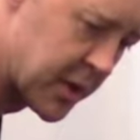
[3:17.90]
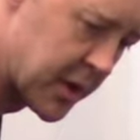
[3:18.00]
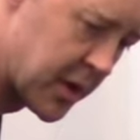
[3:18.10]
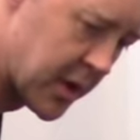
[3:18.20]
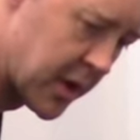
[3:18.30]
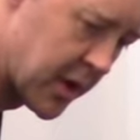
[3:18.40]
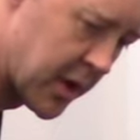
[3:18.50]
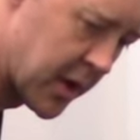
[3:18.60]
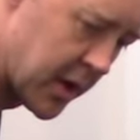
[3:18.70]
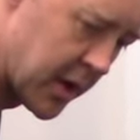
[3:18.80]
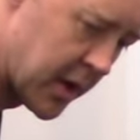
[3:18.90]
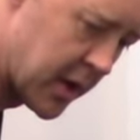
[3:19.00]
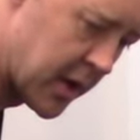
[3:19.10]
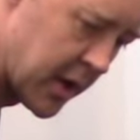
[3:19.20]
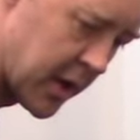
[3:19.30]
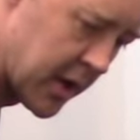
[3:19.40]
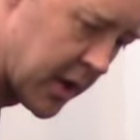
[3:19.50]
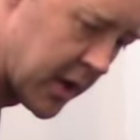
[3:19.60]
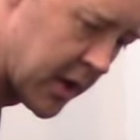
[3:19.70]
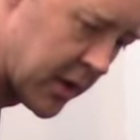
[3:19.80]

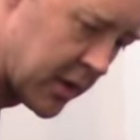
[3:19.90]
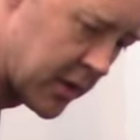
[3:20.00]
(silence)